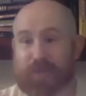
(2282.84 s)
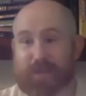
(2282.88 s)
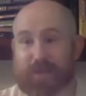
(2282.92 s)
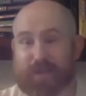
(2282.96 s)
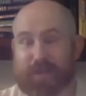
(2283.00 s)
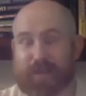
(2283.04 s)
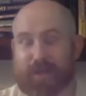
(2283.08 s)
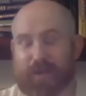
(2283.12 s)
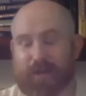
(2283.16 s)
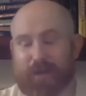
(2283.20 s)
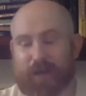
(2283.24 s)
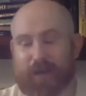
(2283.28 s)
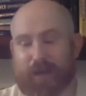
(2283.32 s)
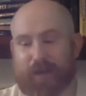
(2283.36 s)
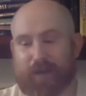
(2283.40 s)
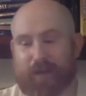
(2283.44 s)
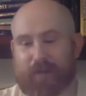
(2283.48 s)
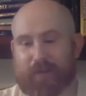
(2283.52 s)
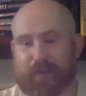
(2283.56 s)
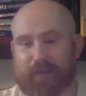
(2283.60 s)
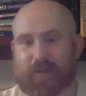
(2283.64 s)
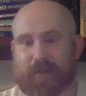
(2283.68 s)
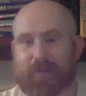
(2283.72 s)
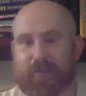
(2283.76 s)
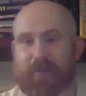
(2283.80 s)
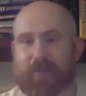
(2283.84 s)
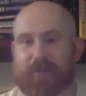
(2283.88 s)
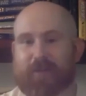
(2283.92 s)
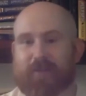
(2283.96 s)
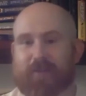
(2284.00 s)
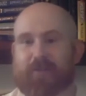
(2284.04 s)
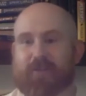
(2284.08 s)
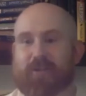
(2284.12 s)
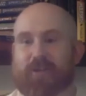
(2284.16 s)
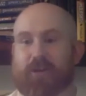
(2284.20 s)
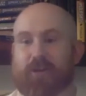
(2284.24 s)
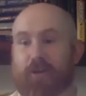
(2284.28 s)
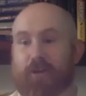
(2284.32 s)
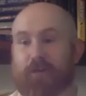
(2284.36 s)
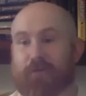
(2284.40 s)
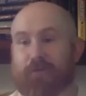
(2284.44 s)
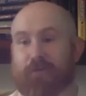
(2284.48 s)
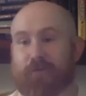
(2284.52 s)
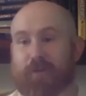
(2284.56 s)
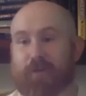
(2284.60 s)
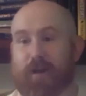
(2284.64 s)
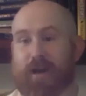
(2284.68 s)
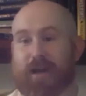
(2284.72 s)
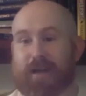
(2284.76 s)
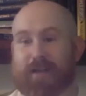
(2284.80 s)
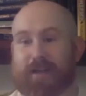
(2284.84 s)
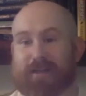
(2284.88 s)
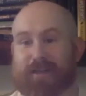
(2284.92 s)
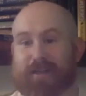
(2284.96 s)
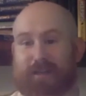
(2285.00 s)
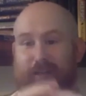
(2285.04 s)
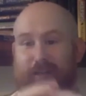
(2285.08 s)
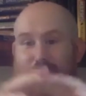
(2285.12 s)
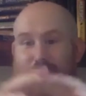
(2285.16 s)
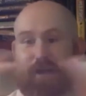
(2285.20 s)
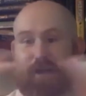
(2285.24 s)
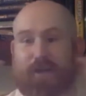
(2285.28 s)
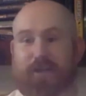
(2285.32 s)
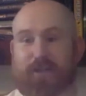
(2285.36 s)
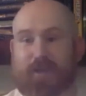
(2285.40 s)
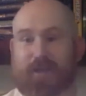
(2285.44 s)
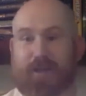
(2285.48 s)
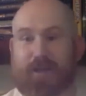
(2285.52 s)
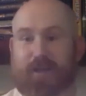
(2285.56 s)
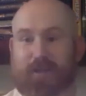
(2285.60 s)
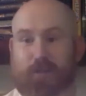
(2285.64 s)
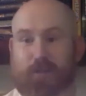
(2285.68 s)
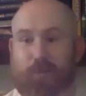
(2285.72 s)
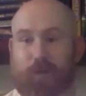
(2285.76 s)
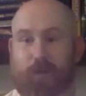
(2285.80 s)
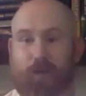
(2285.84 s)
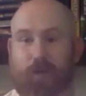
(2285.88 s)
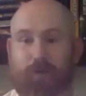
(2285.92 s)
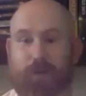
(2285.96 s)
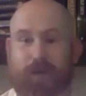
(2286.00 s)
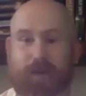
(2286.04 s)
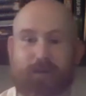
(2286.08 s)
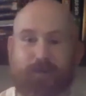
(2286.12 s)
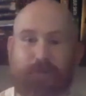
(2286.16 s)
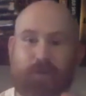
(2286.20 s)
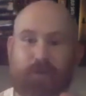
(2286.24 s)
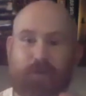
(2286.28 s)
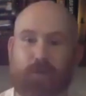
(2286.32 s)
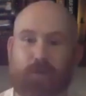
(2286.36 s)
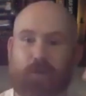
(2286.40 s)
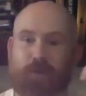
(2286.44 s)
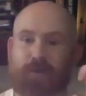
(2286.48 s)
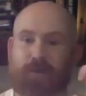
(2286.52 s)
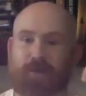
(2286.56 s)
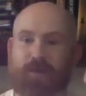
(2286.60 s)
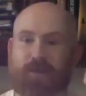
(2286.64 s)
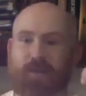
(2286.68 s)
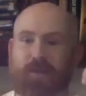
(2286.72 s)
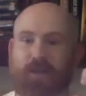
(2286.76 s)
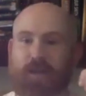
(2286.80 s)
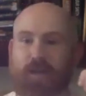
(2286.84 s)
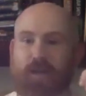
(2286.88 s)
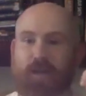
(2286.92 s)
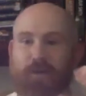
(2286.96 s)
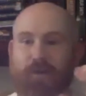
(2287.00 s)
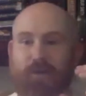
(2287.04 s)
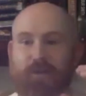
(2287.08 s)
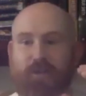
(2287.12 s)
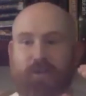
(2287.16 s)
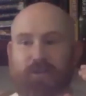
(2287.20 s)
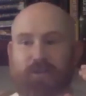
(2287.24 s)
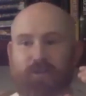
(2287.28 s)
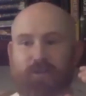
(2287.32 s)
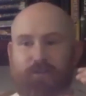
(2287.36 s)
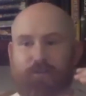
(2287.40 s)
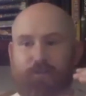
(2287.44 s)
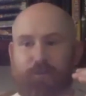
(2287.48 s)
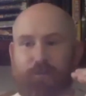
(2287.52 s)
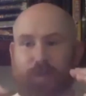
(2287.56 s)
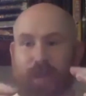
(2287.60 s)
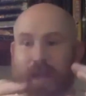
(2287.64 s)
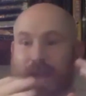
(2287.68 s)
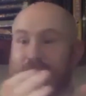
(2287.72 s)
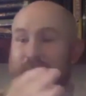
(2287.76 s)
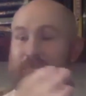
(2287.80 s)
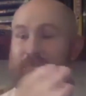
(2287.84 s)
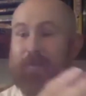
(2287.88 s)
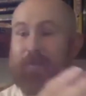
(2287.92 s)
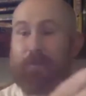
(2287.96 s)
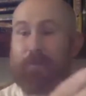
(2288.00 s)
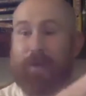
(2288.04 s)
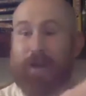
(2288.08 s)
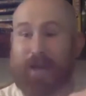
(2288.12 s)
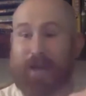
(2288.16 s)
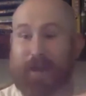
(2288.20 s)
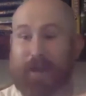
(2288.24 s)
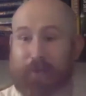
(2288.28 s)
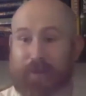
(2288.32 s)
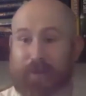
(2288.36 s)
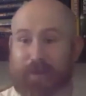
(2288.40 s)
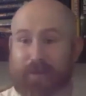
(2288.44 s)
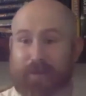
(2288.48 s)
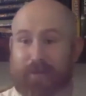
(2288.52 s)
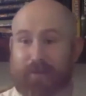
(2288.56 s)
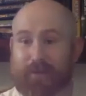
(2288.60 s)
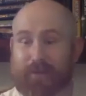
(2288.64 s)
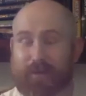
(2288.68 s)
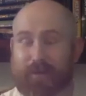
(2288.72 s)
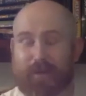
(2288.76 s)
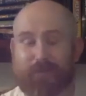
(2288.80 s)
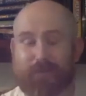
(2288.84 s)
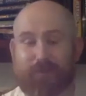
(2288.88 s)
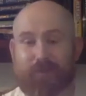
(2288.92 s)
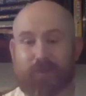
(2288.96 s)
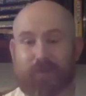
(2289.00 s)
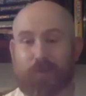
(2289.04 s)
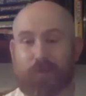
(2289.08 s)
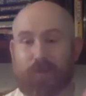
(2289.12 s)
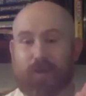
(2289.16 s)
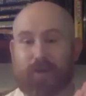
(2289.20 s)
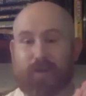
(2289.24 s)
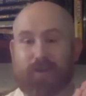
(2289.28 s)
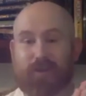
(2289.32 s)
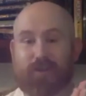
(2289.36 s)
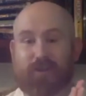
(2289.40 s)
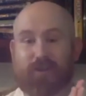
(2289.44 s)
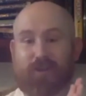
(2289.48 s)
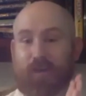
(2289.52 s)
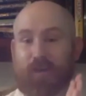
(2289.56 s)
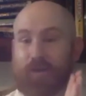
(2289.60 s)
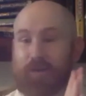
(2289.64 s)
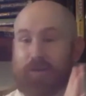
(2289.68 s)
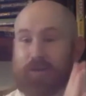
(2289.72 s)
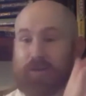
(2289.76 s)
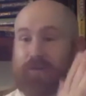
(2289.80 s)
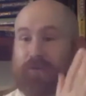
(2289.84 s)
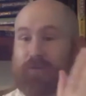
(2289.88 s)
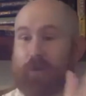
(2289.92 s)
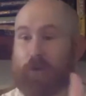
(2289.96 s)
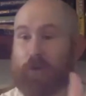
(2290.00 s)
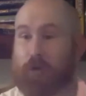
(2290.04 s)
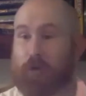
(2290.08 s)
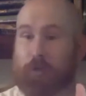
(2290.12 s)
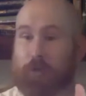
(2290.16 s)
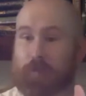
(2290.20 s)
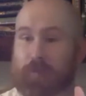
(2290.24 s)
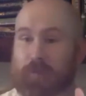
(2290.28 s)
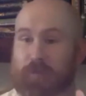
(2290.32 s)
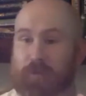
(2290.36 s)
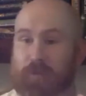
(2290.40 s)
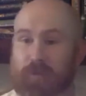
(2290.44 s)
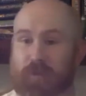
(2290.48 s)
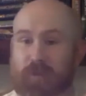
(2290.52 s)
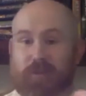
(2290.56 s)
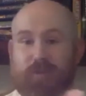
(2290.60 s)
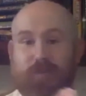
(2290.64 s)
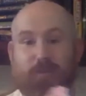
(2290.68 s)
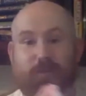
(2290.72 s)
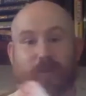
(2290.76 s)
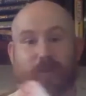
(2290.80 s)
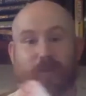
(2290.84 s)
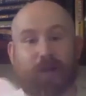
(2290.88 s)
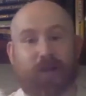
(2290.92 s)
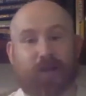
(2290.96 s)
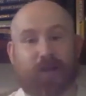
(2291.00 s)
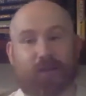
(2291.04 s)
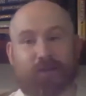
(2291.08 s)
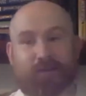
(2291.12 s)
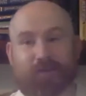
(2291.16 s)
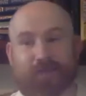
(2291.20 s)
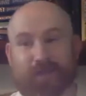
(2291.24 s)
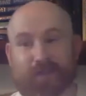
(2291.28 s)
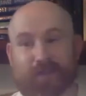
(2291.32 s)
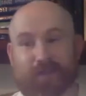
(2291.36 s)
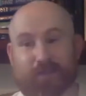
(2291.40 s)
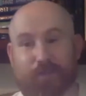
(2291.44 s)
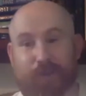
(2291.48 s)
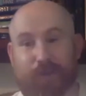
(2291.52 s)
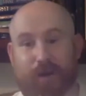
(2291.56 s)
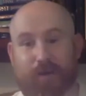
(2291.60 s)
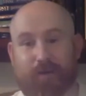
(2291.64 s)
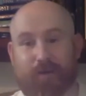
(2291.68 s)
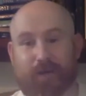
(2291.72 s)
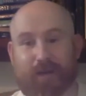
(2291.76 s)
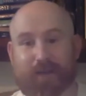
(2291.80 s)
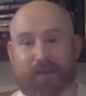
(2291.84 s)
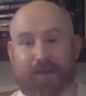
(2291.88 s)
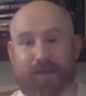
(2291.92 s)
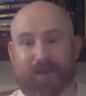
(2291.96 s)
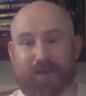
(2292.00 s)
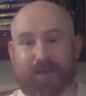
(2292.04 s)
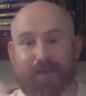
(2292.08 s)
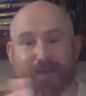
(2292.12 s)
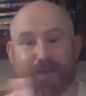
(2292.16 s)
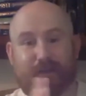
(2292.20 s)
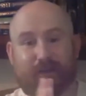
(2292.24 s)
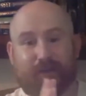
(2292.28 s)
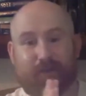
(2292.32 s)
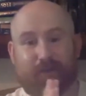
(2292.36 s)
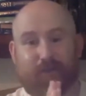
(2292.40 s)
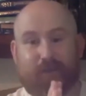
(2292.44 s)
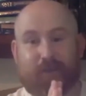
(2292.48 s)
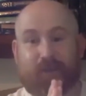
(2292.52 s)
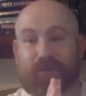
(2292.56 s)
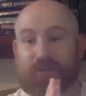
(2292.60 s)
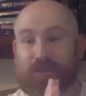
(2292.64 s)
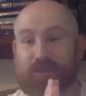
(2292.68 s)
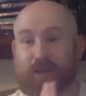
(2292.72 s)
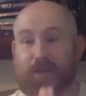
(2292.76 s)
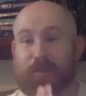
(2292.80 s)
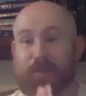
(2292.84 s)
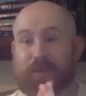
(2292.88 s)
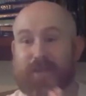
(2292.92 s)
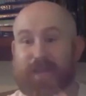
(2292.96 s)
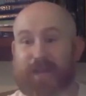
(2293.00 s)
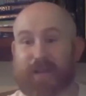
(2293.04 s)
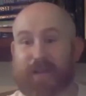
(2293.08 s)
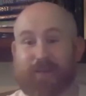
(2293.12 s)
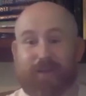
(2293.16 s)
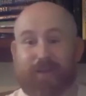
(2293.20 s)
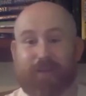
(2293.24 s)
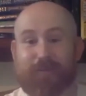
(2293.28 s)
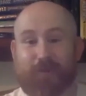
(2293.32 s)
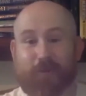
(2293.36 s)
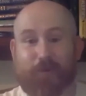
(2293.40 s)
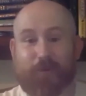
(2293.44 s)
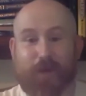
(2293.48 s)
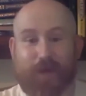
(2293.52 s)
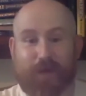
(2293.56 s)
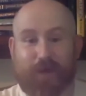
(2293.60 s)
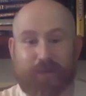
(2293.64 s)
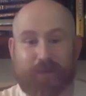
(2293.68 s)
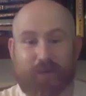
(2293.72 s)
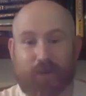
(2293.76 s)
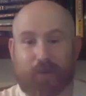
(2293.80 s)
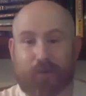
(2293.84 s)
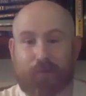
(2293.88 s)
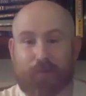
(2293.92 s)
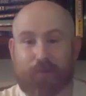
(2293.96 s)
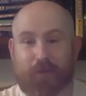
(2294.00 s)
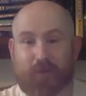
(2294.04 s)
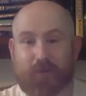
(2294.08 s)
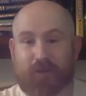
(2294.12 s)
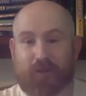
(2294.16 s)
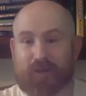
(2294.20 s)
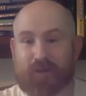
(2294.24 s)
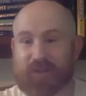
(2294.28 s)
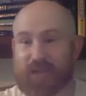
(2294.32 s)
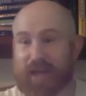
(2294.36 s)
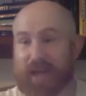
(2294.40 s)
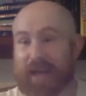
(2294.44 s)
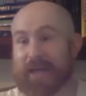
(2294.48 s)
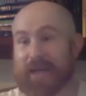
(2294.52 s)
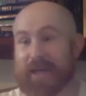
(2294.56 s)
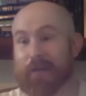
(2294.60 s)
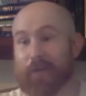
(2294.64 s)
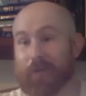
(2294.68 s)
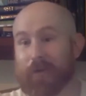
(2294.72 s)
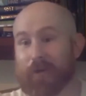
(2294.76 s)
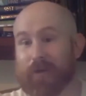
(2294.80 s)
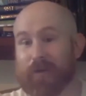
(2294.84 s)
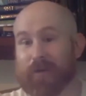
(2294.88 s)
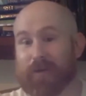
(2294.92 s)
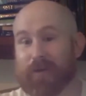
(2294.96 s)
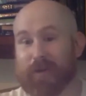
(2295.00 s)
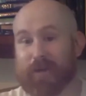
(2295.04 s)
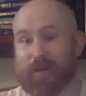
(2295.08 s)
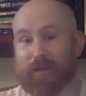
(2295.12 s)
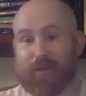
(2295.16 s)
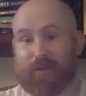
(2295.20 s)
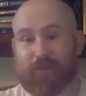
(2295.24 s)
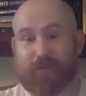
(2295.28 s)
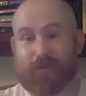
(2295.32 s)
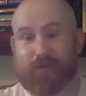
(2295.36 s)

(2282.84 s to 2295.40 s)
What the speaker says: You know, I think there is enough variety in the martial arts world that if you want to go and just have a play with it, if you want to just go do forms or do some like sparring, there's so much out there for you. And I don't begrudge anyone for